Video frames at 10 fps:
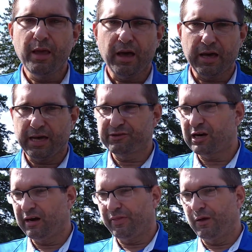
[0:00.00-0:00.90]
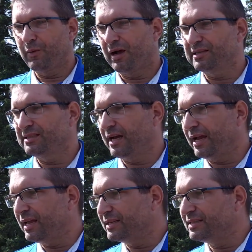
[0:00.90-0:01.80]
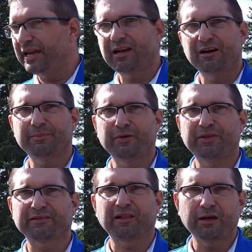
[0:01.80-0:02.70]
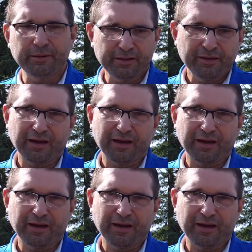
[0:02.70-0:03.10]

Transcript: Trying to think what else I can say here about this club.